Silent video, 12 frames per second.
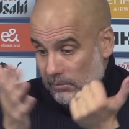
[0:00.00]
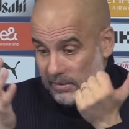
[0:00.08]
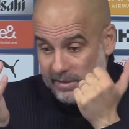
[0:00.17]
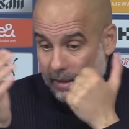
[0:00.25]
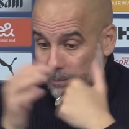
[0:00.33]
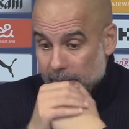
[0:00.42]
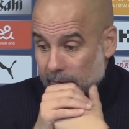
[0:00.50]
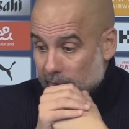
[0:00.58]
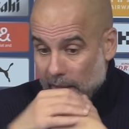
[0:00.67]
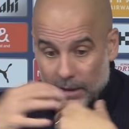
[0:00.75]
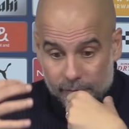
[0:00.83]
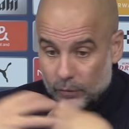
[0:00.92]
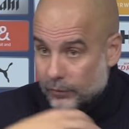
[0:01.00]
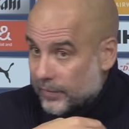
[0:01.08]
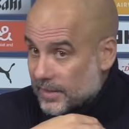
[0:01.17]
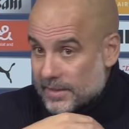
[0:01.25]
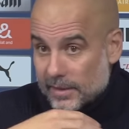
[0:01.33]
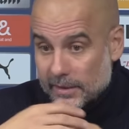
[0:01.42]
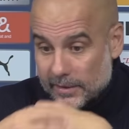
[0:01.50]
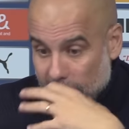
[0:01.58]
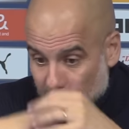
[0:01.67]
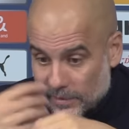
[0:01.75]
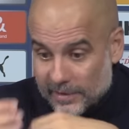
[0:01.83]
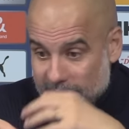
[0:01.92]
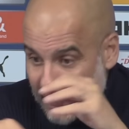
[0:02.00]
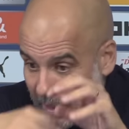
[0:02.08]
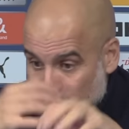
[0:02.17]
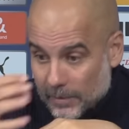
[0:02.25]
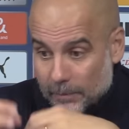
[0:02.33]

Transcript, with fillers: it happened, and you have to fix it. And with the time,